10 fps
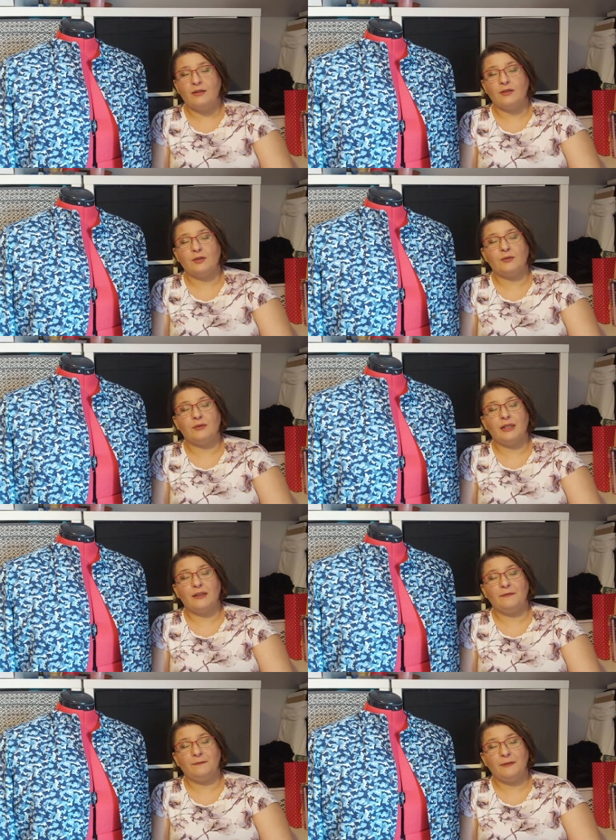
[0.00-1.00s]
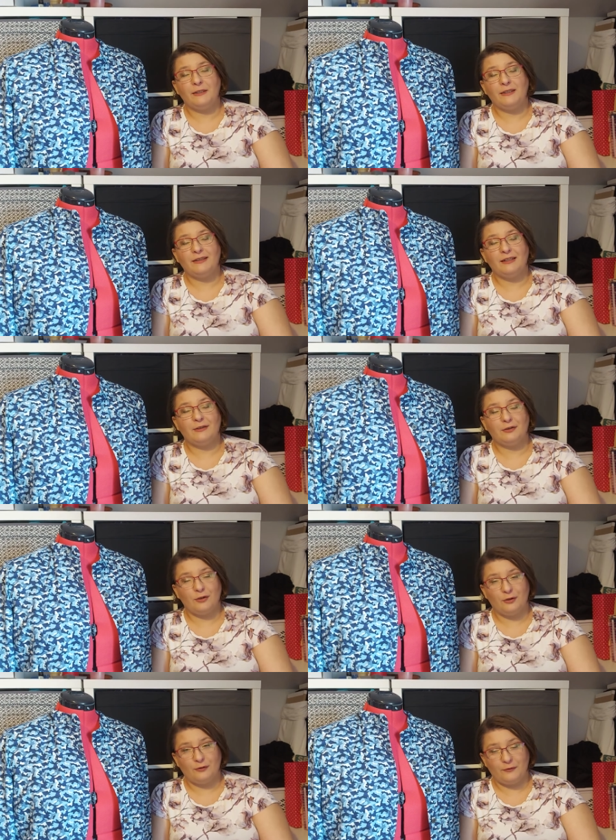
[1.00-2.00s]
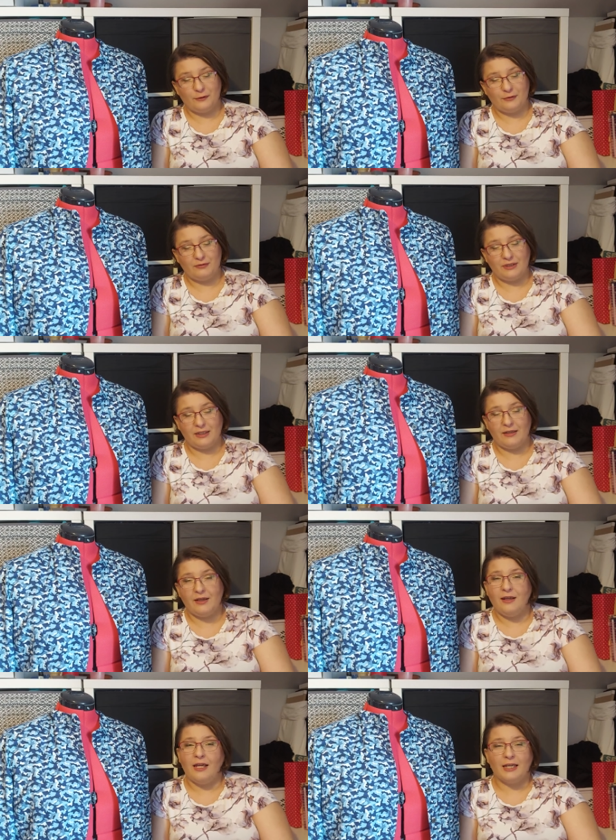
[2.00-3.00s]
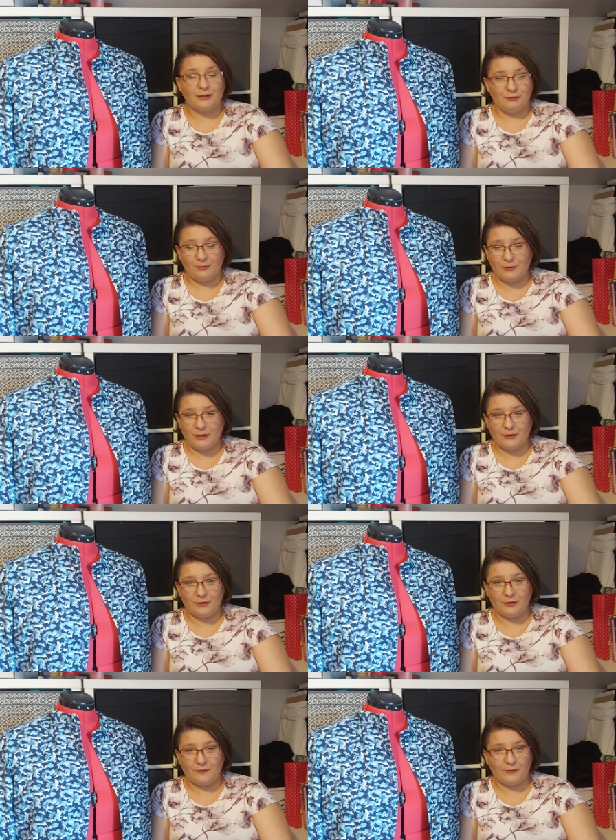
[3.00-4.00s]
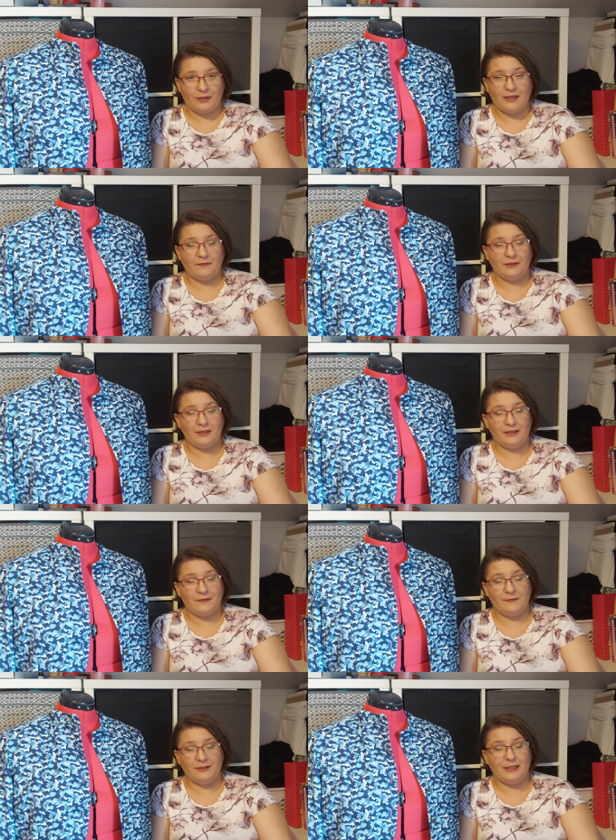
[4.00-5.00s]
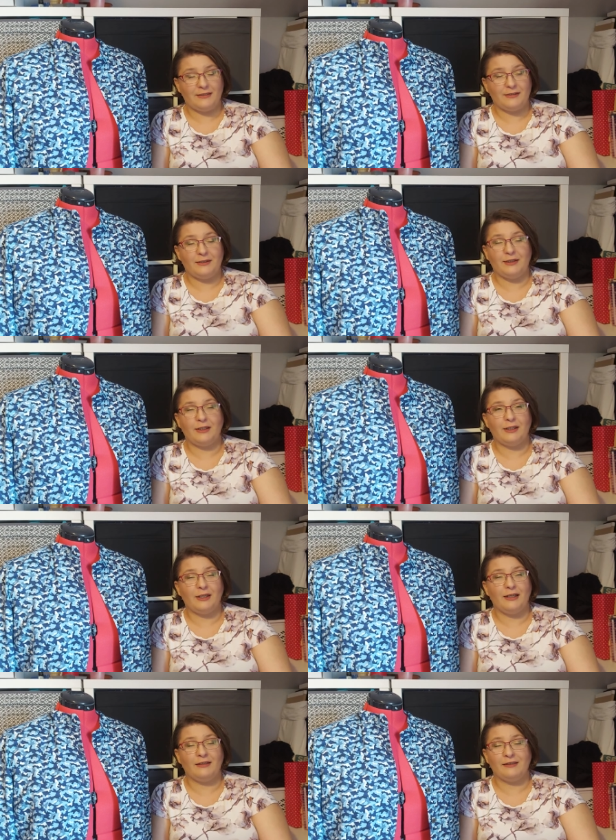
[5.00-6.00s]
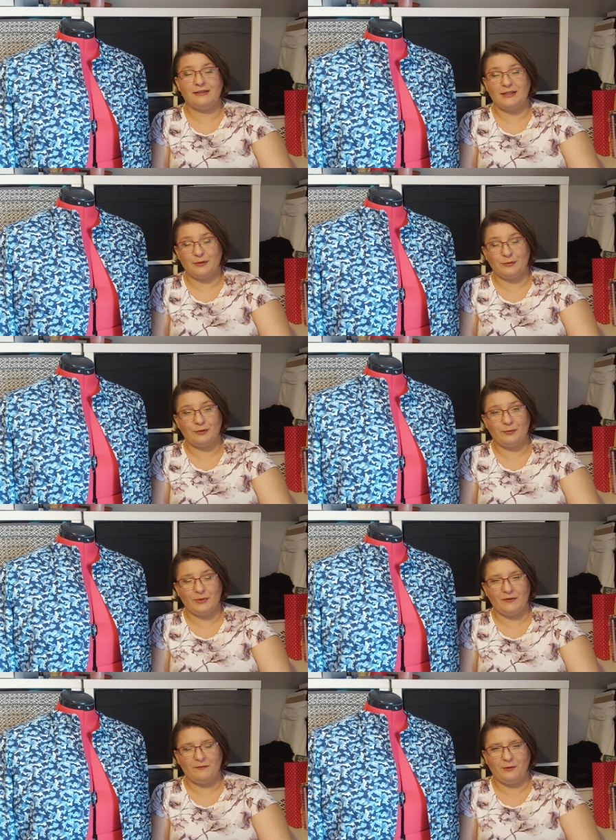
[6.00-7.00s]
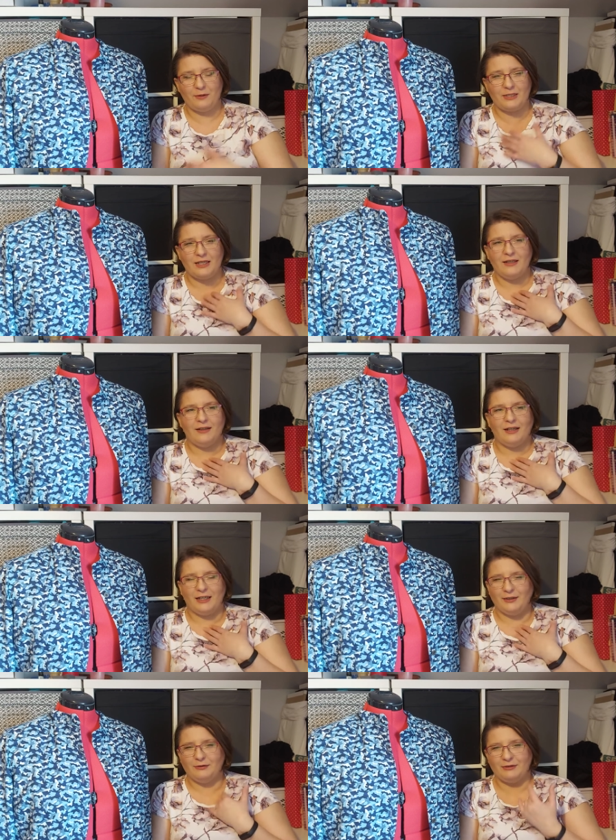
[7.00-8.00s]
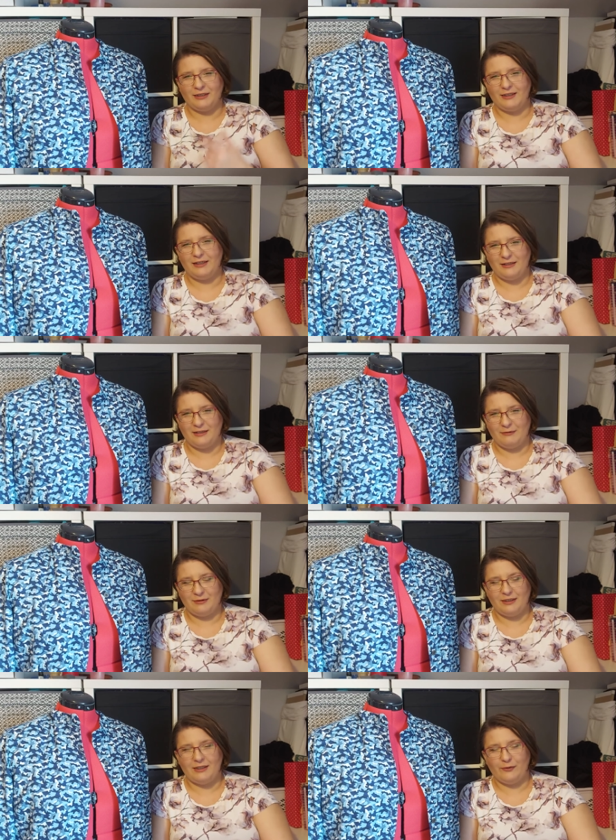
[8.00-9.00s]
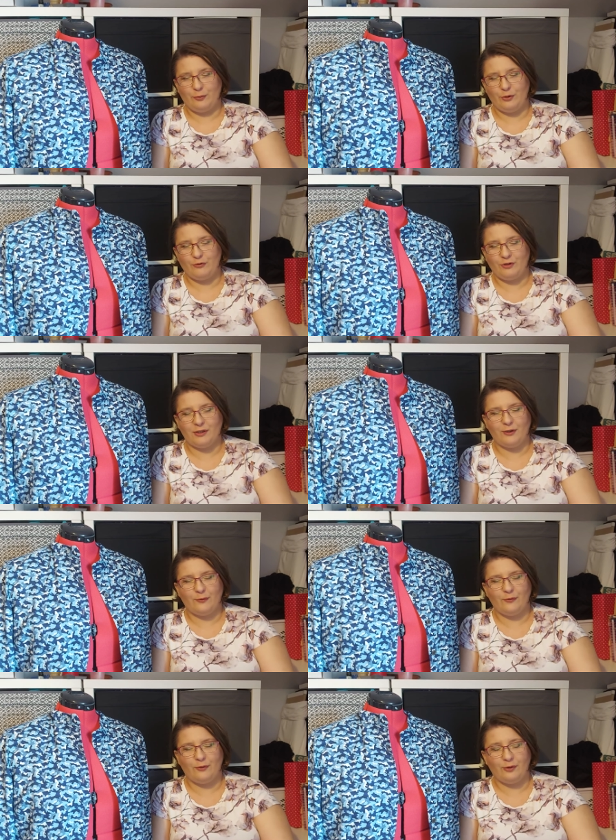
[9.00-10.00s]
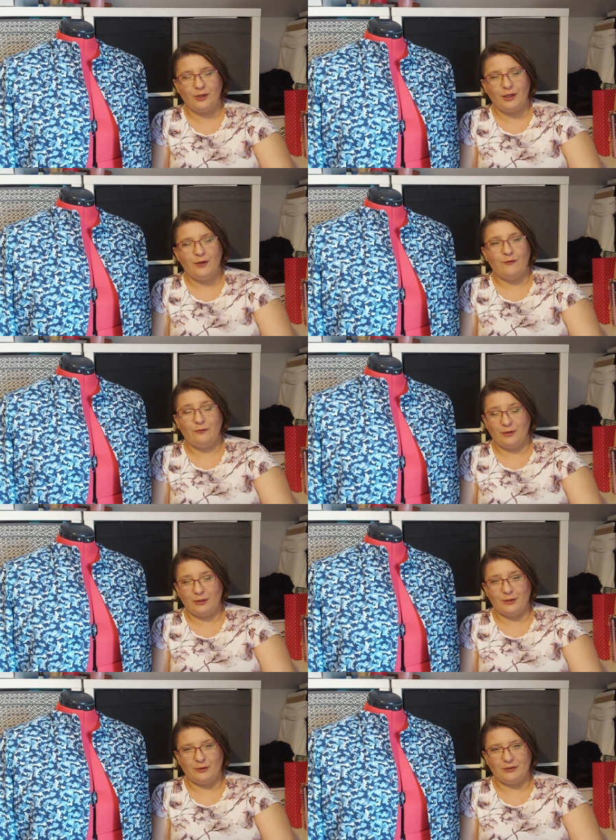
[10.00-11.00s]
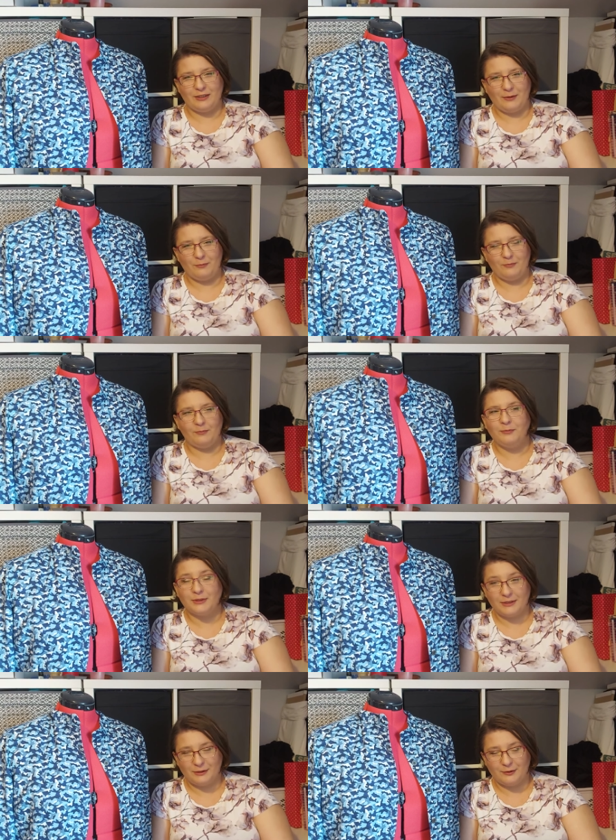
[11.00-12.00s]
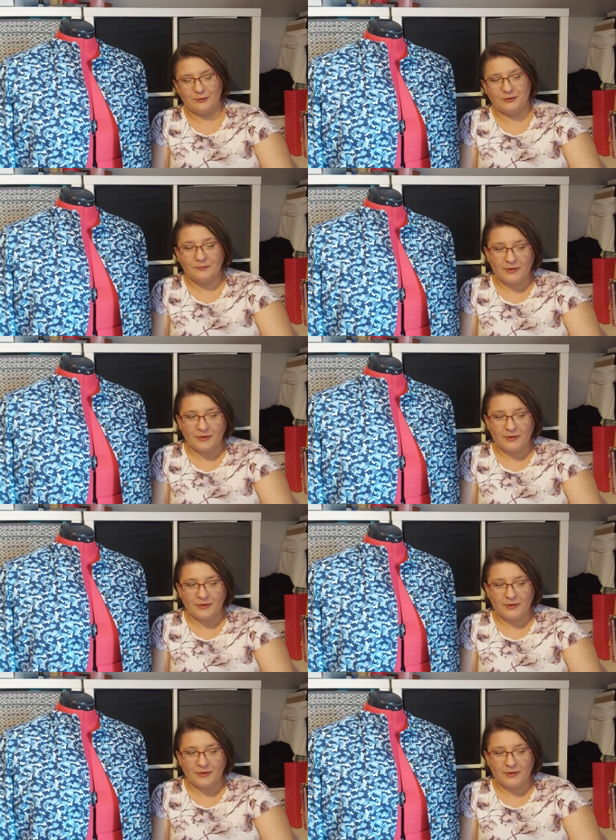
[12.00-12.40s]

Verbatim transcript: so i think that's all for today extremely sorry for heavy editing and the sound of my voice i know like i sound like i've been drinking for very long time but i don't